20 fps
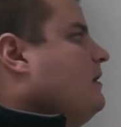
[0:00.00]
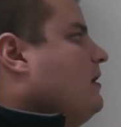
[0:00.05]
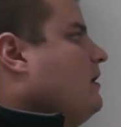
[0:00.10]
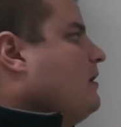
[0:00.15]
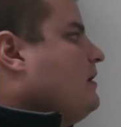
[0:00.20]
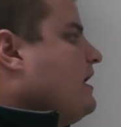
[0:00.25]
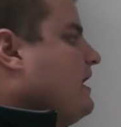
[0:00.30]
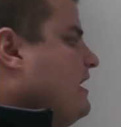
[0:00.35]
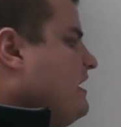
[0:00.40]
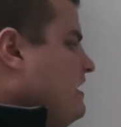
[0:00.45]

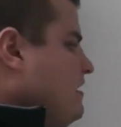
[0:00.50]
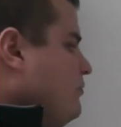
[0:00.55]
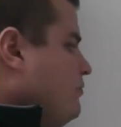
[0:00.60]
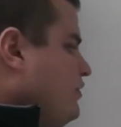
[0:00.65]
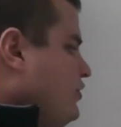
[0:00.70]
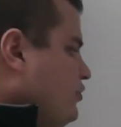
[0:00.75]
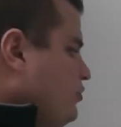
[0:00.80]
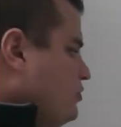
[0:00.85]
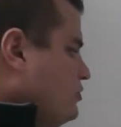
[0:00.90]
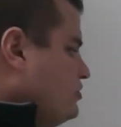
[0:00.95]
Okay, and
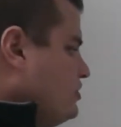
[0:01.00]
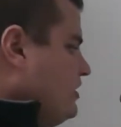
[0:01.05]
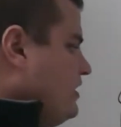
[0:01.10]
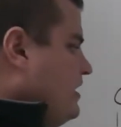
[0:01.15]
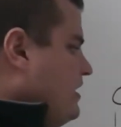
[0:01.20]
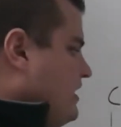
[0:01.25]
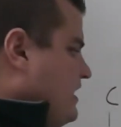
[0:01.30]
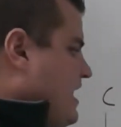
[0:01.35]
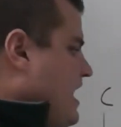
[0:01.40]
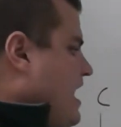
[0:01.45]
we
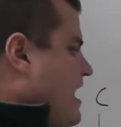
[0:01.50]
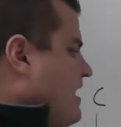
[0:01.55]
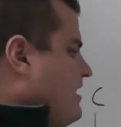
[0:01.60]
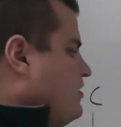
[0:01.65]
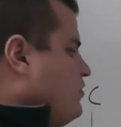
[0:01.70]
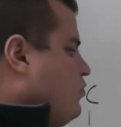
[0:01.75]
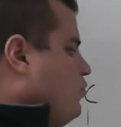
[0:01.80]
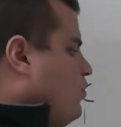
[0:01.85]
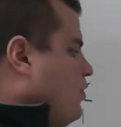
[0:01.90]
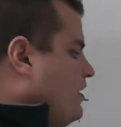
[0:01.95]
usually tag
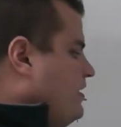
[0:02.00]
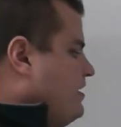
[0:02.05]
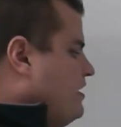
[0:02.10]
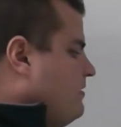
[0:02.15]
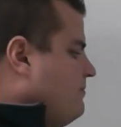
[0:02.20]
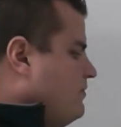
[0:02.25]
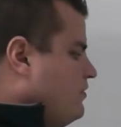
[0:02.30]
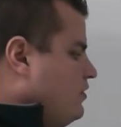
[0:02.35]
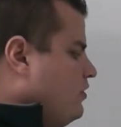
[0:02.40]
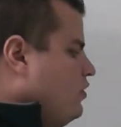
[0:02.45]
the 1
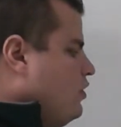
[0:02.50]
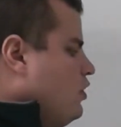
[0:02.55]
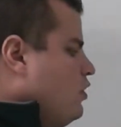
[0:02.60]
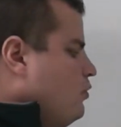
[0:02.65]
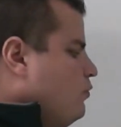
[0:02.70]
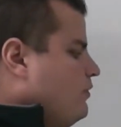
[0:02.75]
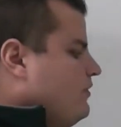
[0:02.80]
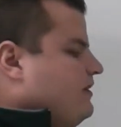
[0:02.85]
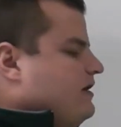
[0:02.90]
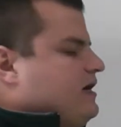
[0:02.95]
number
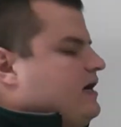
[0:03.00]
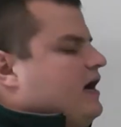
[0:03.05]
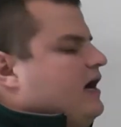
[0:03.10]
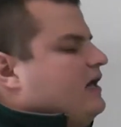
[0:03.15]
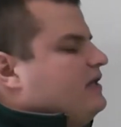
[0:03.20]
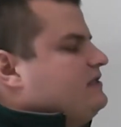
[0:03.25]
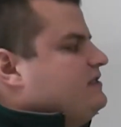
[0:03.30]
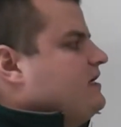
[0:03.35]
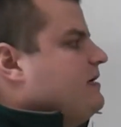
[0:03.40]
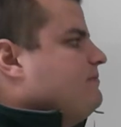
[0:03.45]
with a
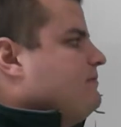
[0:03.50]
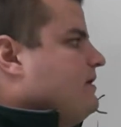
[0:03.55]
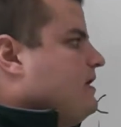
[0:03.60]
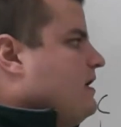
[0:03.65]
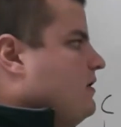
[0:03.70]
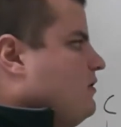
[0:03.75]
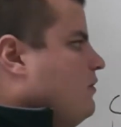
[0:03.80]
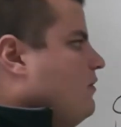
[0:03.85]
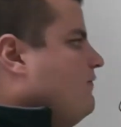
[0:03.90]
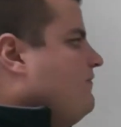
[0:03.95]
concept, and
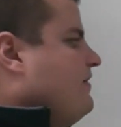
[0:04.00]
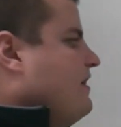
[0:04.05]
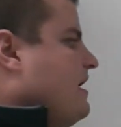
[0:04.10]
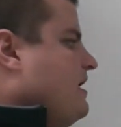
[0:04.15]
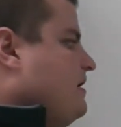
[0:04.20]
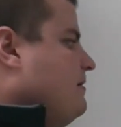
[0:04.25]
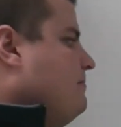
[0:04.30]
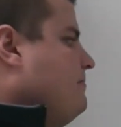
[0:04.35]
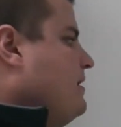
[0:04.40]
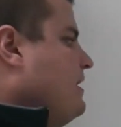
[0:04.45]
I'll go over
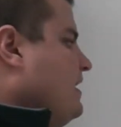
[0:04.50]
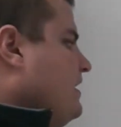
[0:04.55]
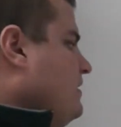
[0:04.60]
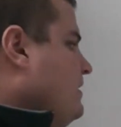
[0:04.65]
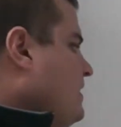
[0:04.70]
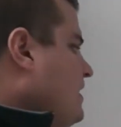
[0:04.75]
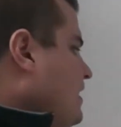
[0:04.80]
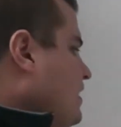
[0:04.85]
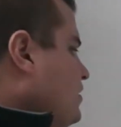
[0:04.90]
that in a minute.